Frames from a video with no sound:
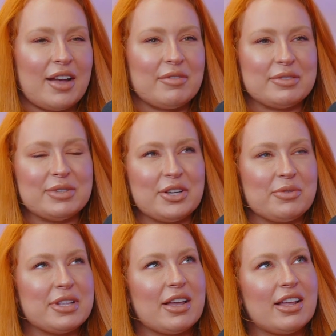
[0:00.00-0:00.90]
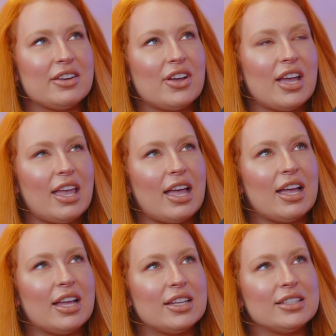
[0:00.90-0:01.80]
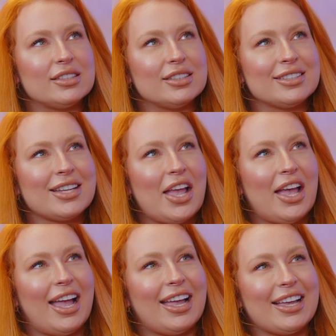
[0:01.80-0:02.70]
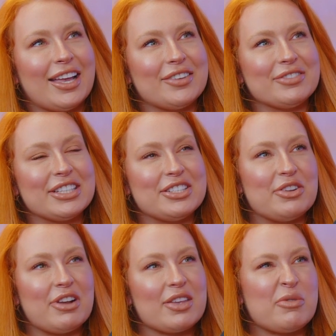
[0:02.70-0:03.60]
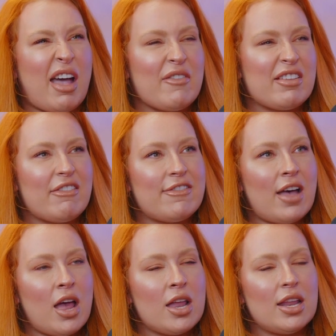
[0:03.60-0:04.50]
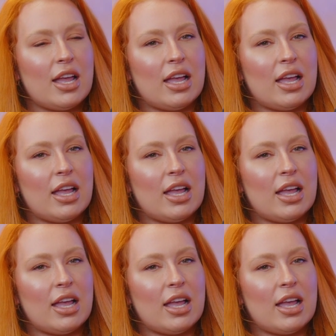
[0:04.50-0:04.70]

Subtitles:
damn, I wish I was there that night. And because you looked like you were having fun.